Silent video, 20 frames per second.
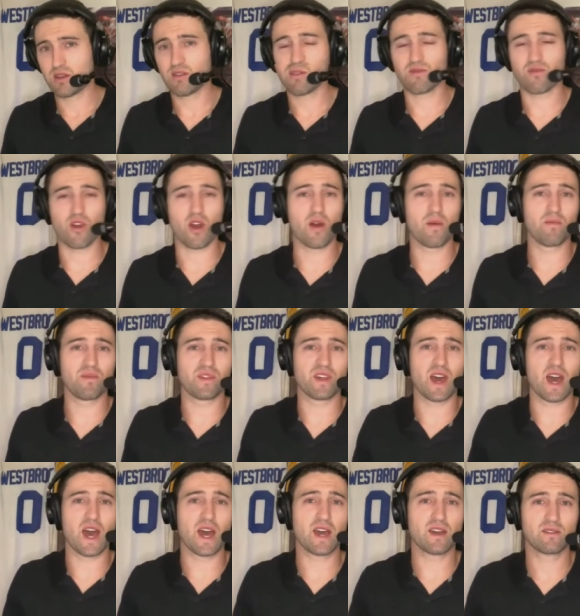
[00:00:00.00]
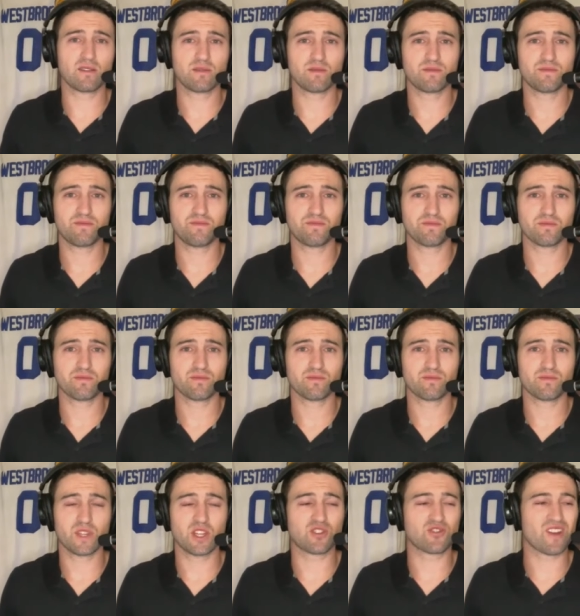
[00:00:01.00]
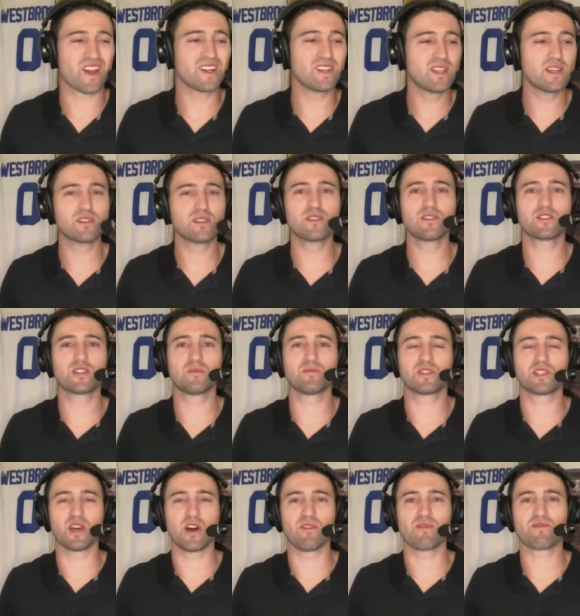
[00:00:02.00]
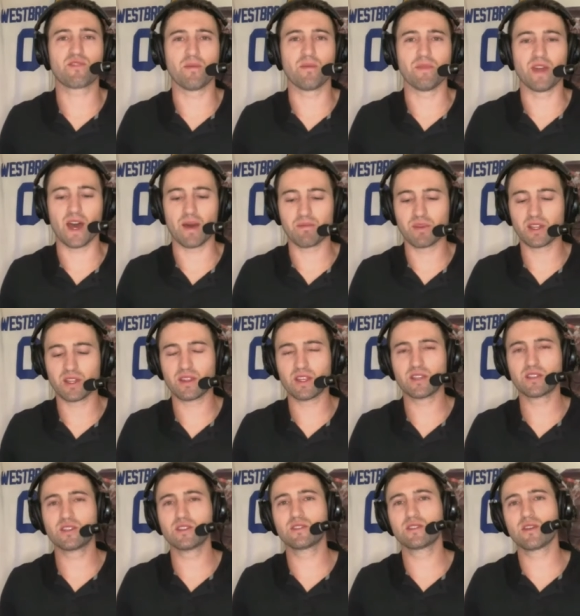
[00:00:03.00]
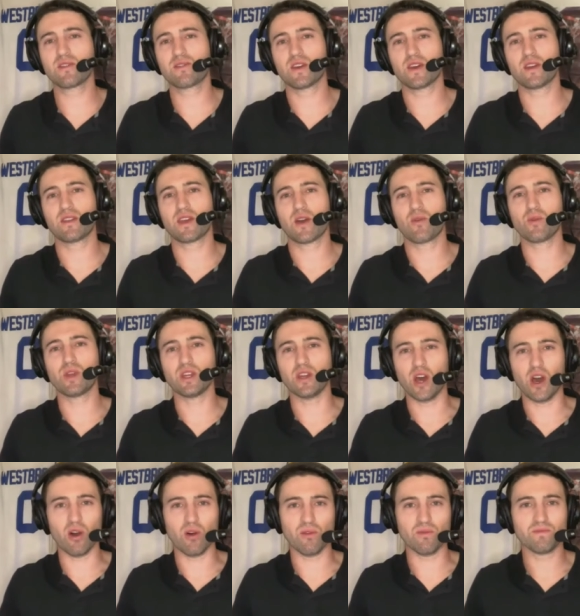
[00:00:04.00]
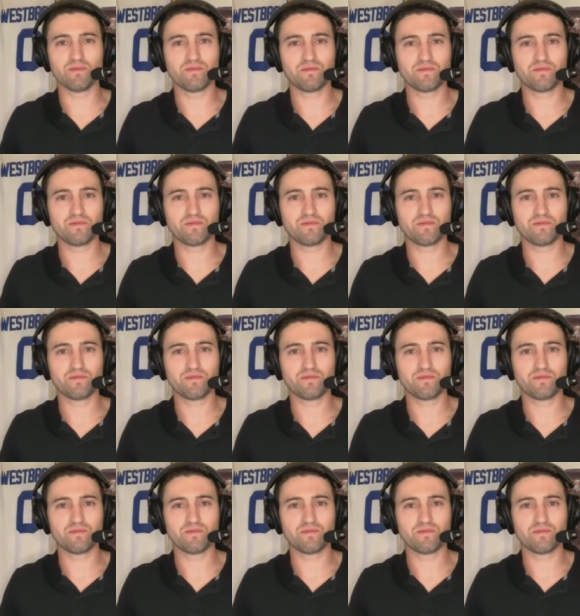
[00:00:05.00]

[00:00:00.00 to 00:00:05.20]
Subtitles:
from that and try and distance himself from that. But this is the thing that we know.